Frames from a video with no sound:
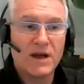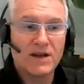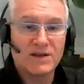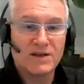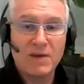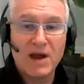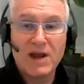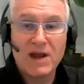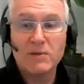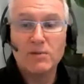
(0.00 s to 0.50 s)

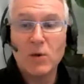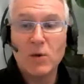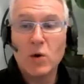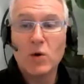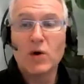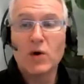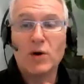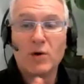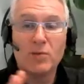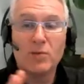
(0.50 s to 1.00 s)
spend
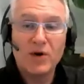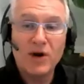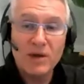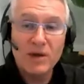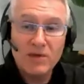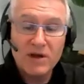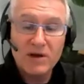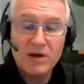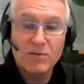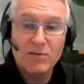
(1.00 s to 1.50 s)
more on a
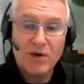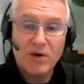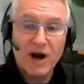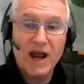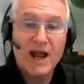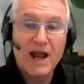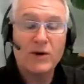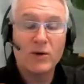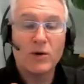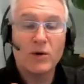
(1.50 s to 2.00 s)
premium
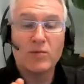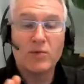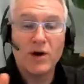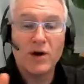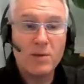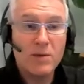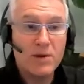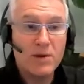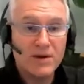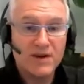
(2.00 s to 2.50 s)
brand or a
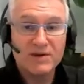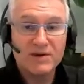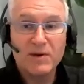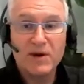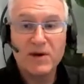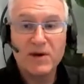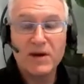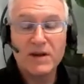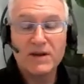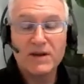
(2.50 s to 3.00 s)
premium
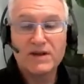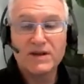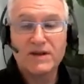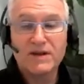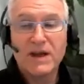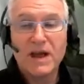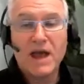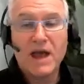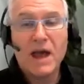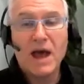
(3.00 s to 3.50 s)

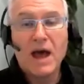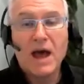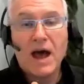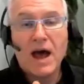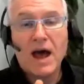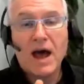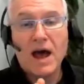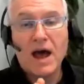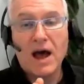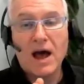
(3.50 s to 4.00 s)
experience,
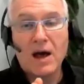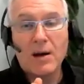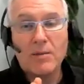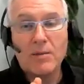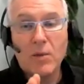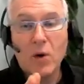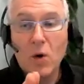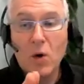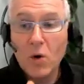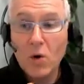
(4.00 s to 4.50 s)

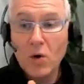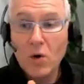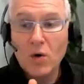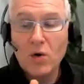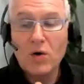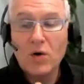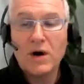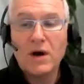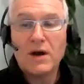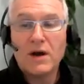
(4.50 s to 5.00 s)

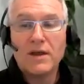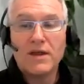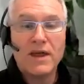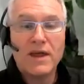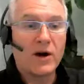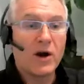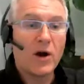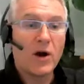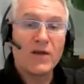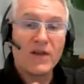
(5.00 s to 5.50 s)
or
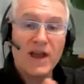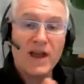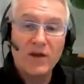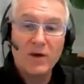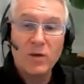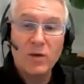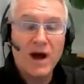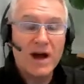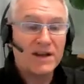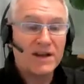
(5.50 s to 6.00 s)
they're going the
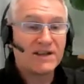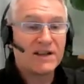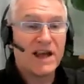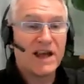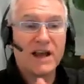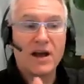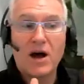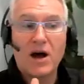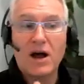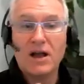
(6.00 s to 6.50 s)
other way and
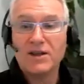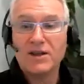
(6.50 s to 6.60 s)
saying,